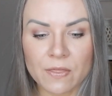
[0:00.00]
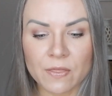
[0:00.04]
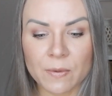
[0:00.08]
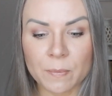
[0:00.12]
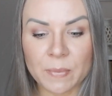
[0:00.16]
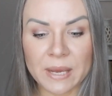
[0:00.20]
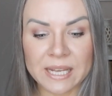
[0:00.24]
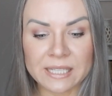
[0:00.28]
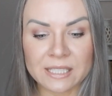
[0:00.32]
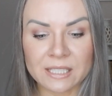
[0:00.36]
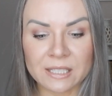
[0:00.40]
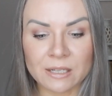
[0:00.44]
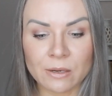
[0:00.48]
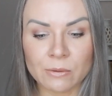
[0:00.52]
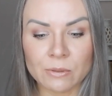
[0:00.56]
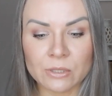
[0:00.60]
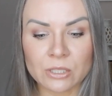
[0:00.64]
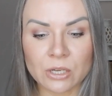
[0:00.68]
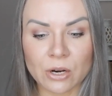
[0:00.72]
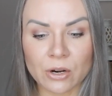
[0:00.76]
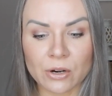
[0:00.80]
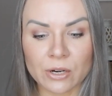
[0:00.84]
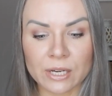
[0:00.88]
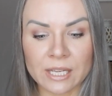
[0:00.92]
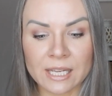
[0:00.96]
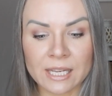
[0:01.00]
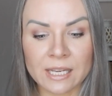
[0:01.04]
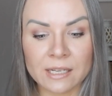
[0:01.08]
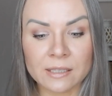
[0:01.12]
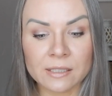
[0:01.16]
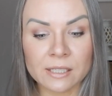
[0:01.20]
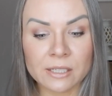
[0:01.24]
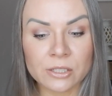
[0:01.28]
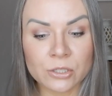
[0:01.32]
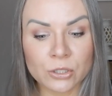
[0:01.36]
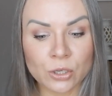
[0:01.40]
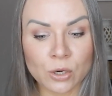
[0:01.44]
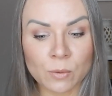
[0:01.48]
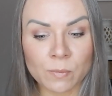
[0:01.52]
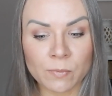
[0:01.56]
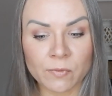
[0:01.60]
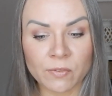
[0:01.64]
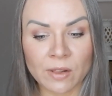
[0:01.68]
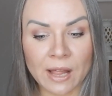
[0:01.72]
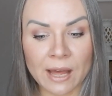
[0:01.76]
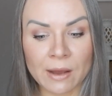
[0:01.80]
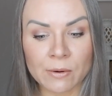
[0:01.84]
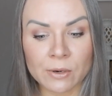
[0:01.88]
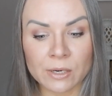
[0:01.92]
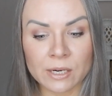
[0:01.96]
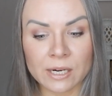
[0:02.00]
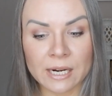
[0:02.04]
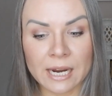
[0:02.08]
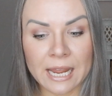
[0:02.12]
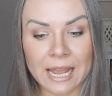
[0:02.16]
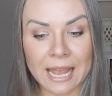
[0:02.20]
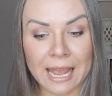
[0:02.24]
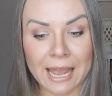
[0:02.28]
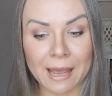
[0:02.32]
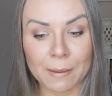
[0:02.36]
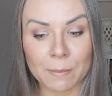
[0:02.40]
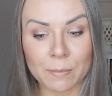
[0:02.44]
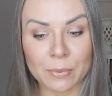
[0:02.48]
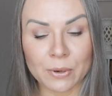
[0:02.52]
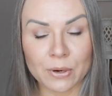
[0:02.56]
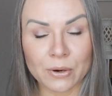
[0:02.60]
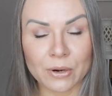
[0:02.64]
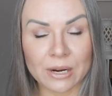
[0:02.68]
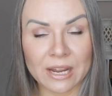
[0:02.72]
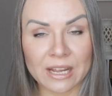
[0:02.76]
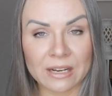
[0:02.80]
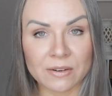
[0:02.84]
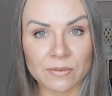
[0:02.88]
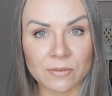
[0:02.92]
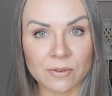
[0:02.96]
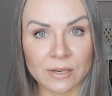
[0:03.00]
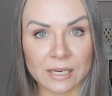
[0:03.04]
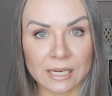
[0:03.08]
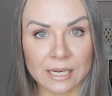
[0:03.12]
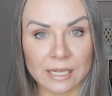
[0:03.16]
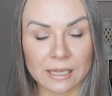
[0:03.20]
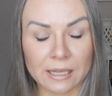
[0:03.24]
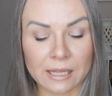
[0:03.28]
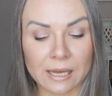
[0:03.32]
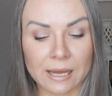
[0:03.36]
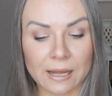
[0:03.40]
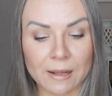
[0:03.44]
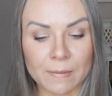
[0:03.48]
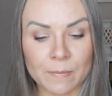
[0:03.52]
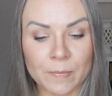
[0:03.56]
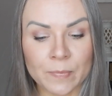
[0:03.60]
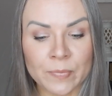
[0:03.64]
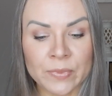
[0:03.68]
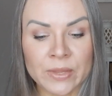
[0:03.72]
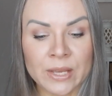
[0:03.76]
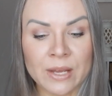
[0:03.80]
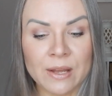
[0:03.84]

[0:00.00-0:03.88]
The base notes are heliotrope flower, amber, and vanilla.